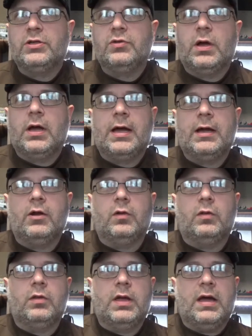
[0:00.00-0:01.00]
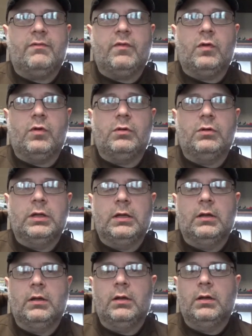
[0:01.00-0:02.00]
to a higher level
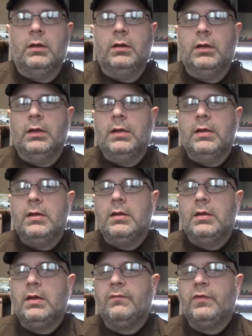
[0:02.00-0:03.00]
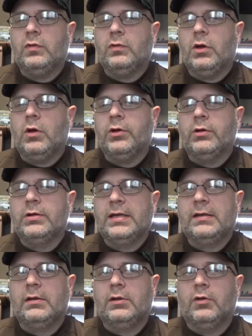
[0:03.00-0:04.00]
if you know you're
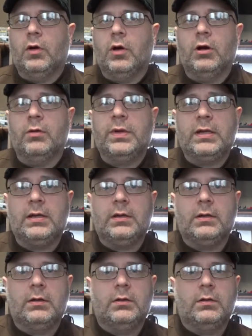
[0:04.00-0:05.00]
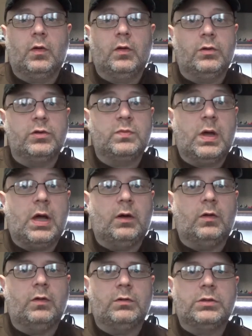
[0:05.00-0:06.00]
taking your army or those
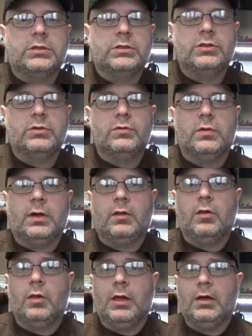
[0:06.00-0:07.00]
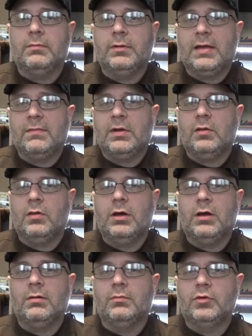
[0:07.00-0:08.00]
models to a club, gaming
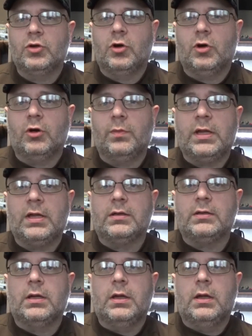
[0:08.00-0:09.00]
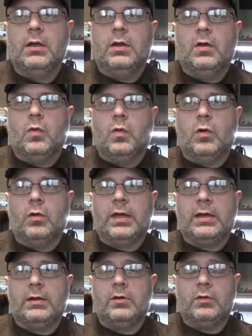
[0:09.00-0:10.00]
club, tournament, or
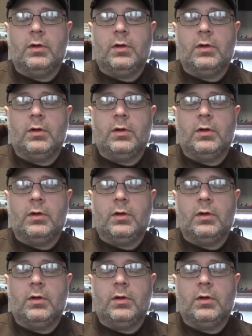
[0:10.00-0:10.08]
that you